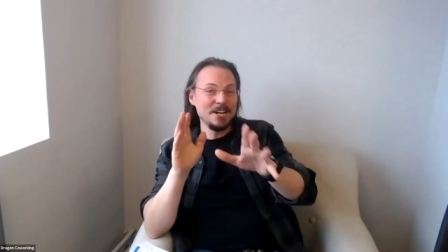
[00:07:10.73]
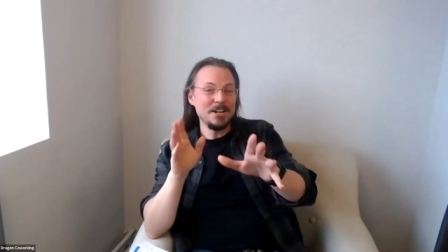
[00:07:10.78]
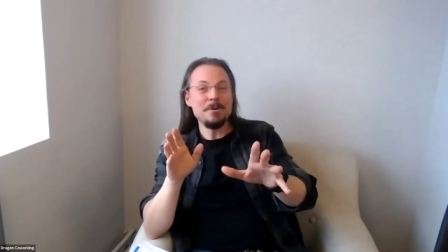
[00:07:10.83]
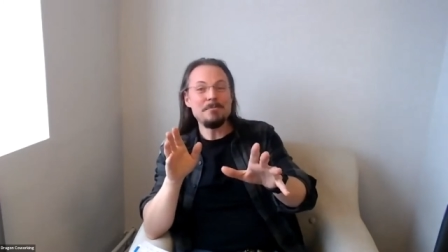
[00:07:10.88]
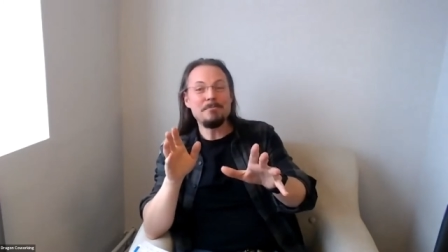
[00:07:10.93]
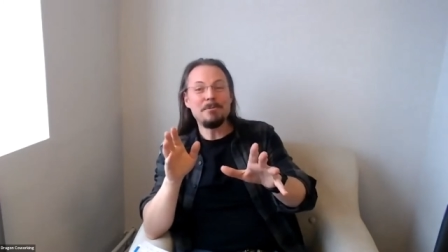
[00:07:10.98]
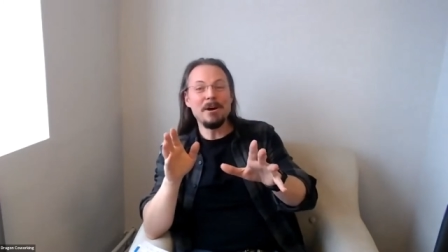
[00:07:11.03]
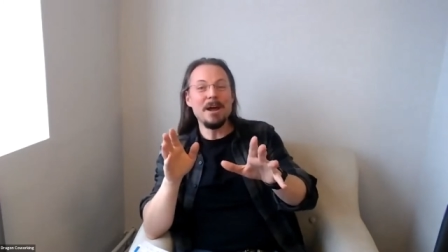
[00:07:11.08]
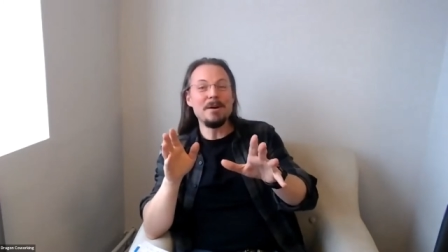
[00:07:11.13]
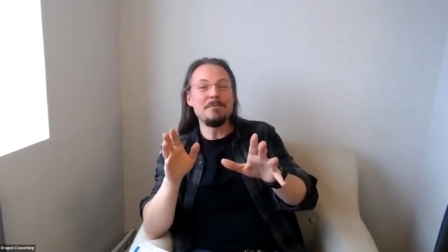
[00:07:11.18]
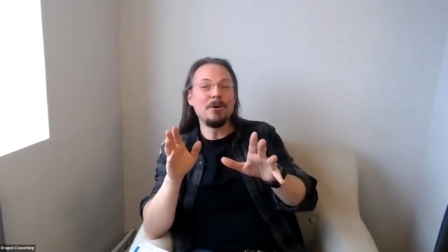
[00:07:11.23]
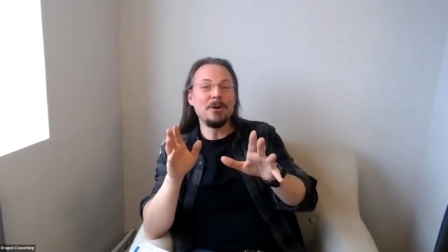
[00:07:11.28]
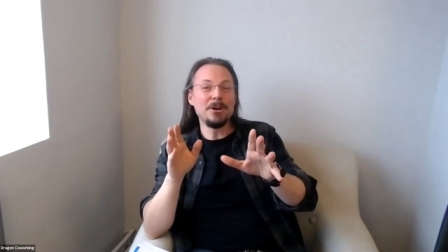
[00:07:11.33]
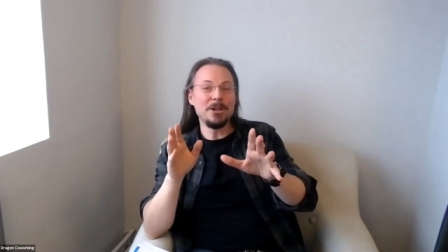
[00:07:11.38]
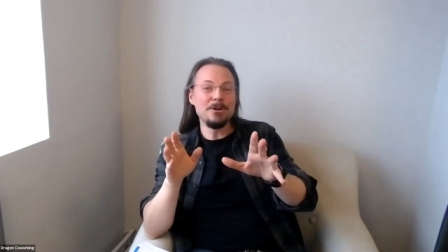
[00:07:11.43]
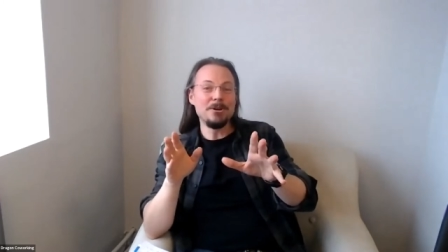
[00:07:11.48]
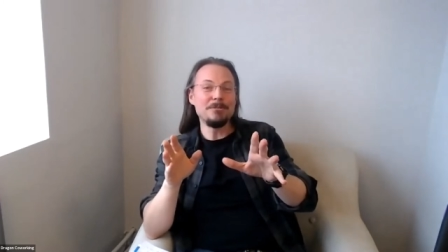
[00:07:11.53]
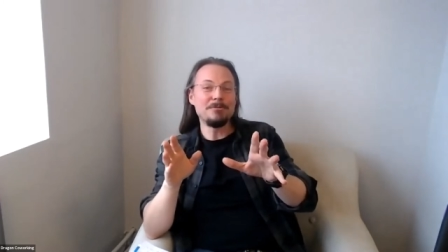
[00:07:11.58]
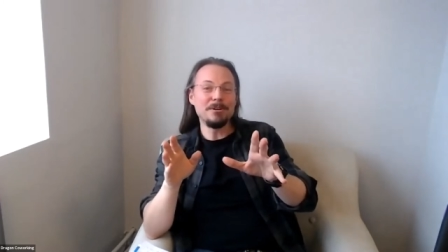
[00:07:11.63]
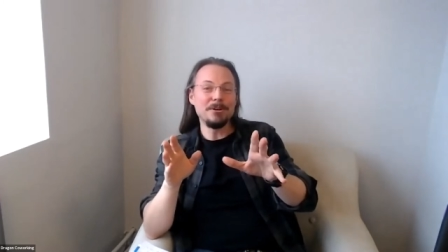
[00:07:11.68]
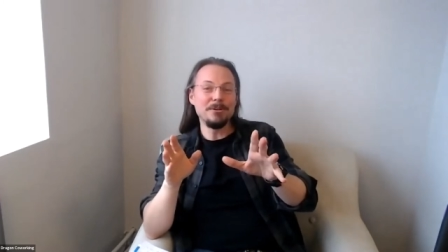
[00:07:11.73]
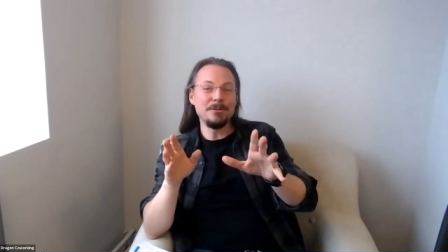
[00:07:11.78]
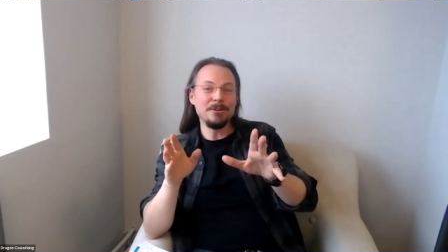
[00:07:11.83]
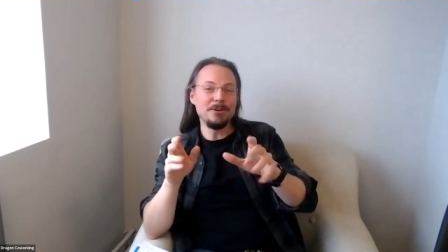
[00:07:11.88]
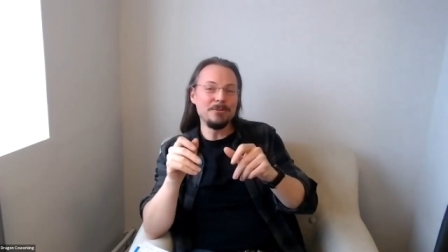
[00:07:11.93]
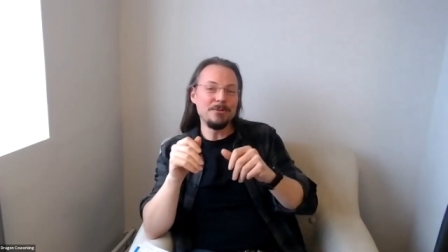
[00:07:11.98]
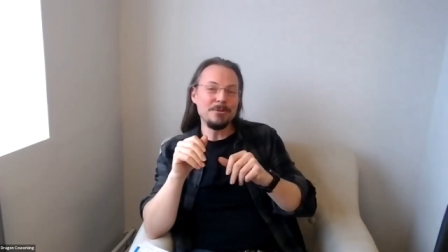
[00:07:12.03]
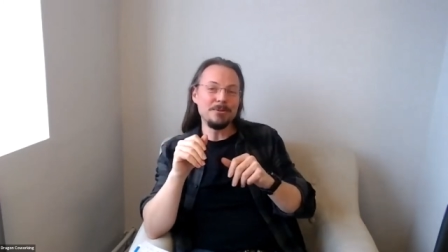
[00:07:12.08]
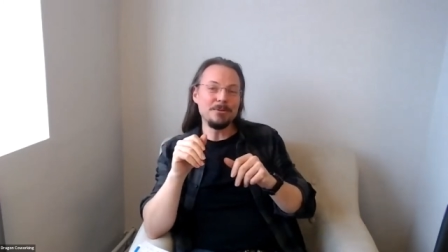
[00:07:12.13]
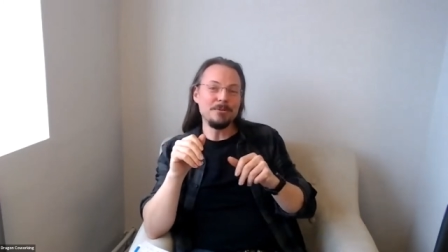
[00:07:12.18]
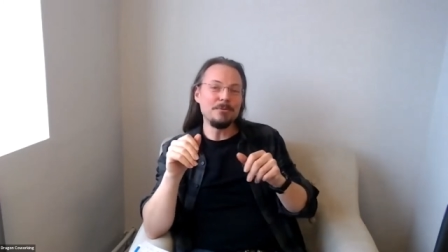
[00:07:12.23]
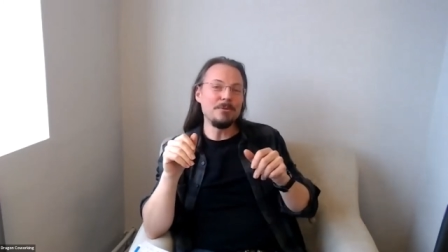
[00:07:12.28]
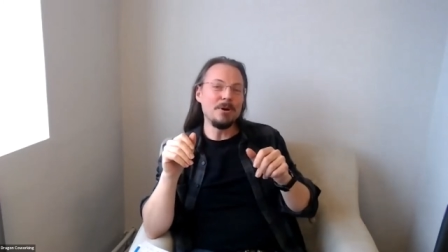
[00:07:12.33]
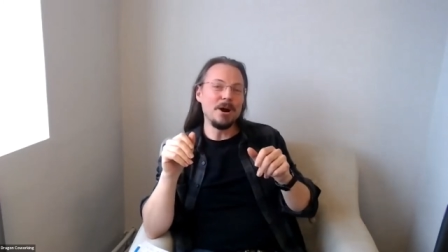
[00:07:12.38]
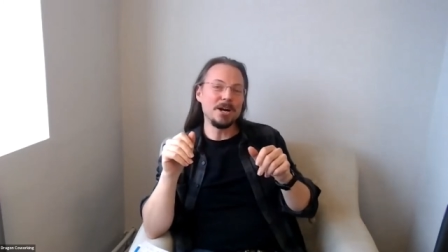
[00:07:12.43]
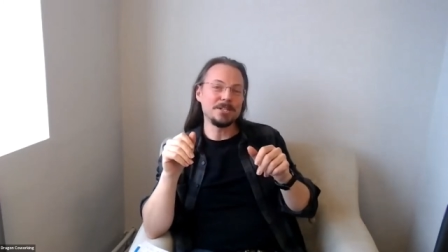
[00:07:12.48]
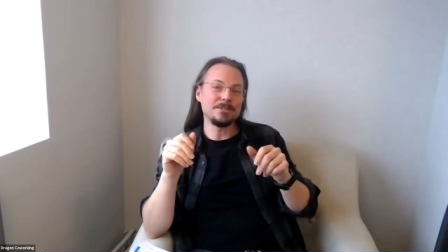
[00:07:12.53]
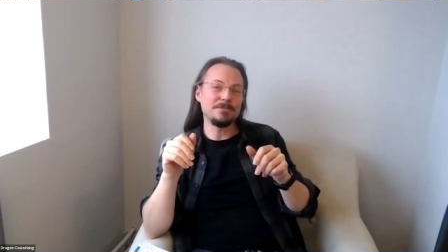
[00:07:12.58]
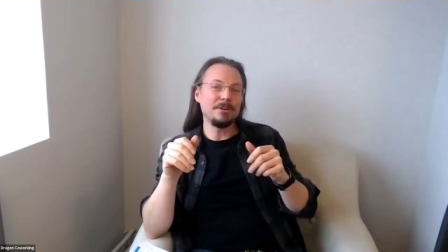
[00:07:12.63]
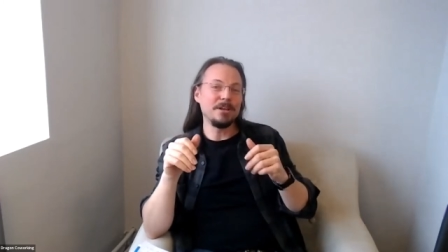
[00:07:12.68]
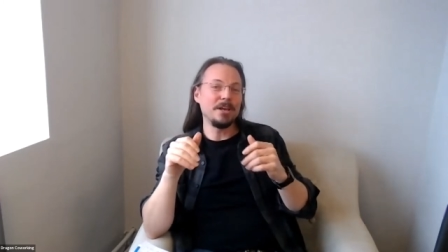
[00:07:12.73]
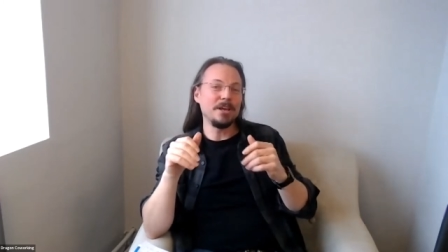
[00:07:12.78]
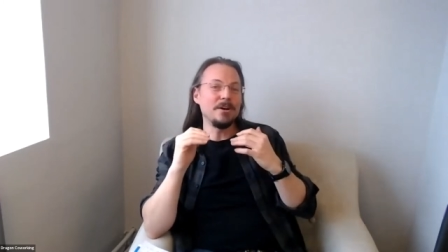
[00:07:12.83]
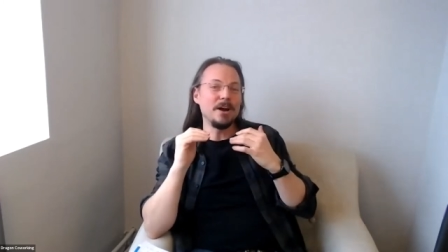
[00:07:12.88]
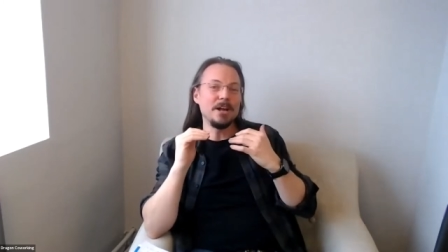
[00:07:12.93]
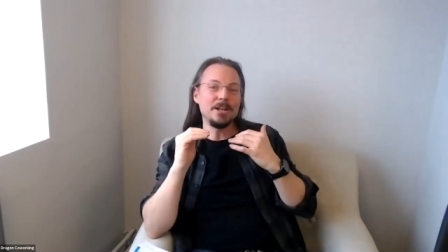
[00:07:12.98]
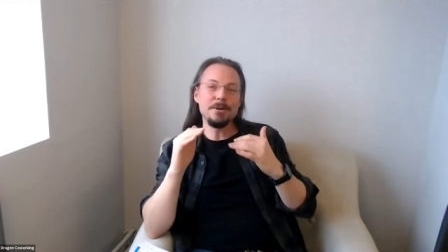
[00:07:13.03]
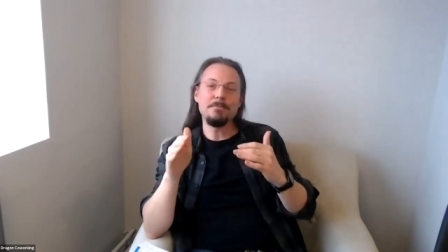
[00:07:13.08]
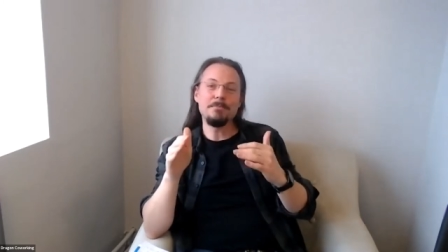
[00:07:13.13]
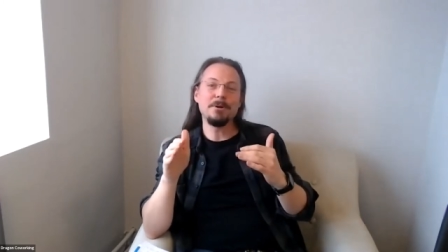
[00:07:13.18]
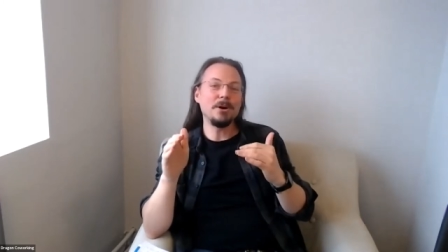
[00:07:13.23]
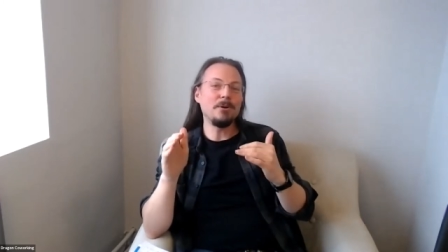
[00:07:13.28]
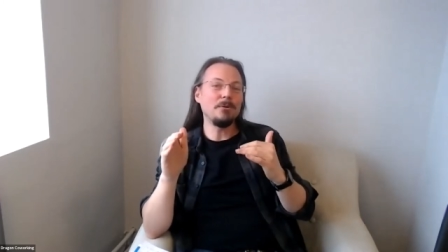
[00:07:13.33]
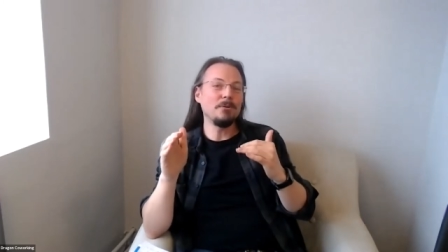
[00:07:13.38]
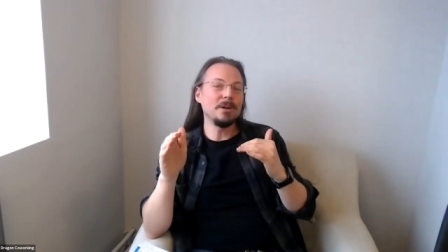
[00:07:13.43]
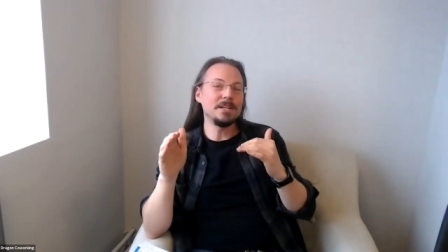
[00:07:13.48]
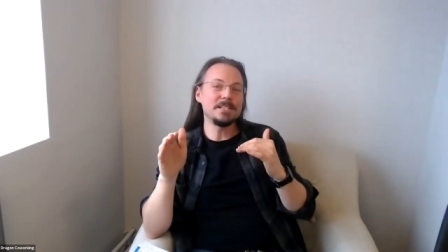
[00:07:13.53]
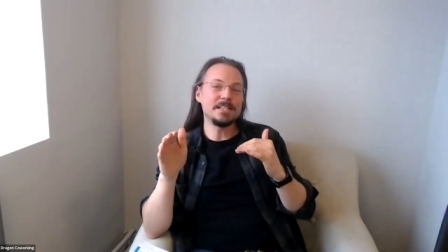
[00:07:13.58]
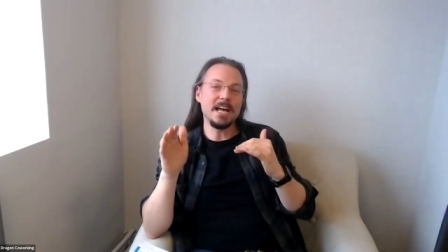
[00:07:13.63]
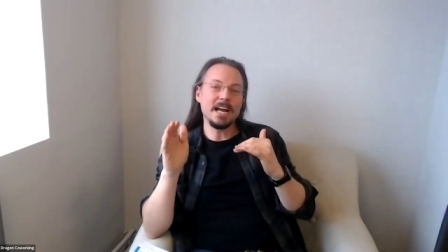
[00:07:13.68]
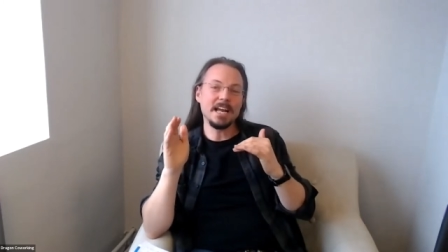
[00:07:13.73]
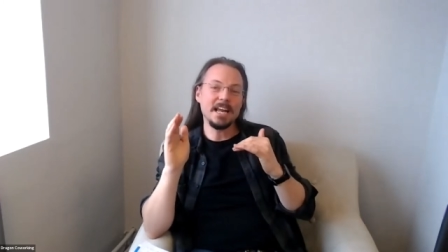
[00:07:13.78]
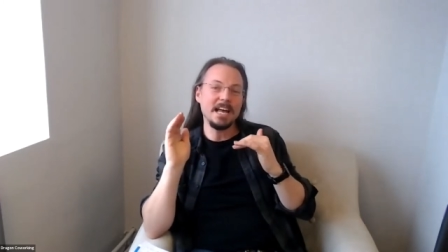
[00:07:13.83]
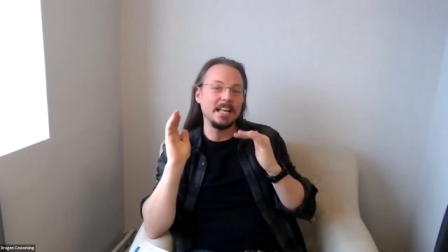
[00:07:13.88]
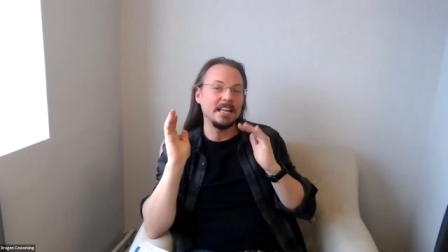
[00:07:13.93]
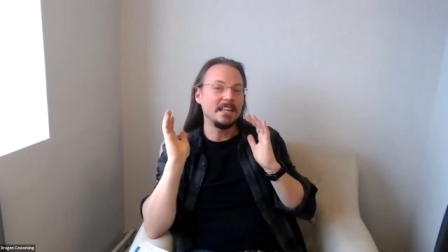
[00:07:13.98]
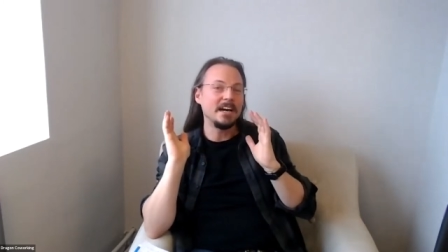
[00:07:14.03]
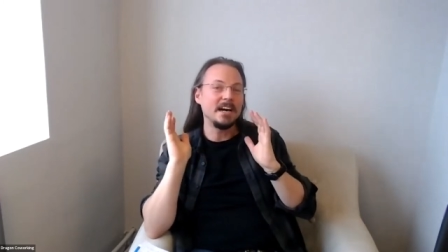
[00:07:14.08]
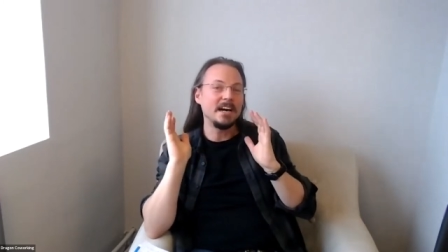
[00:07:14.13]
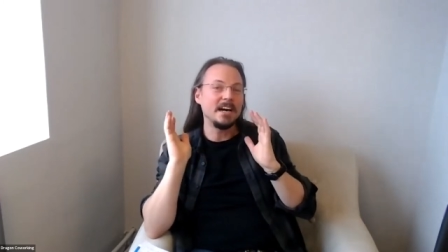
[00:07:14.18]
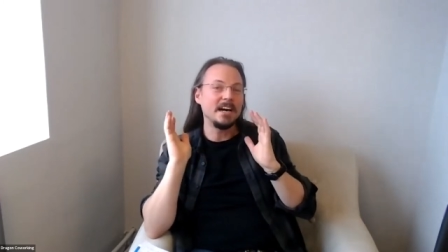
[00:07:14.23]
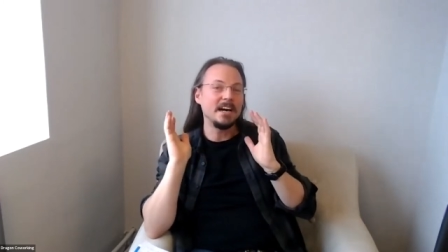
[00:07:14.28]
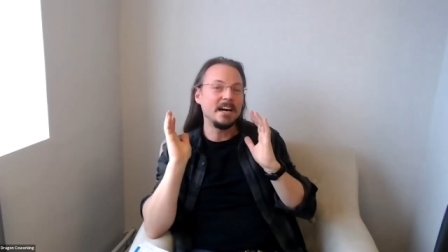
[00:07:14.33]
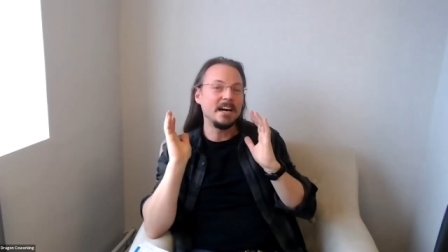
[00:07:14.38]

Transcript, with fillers: you put in what you feel works for you, and you put it all into that calendar.